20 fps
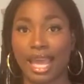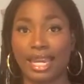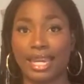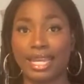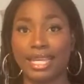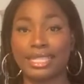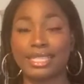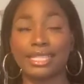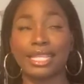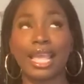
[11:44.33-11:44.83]
and
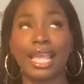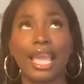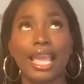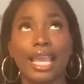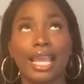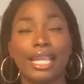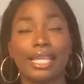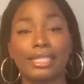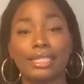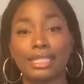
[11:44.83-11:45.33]
it
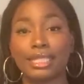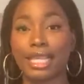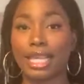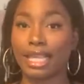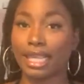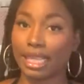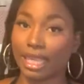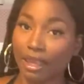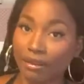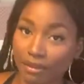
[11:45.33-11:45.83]
is
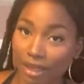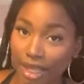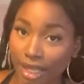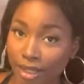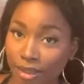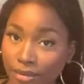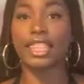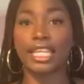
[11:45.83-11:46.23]
giving.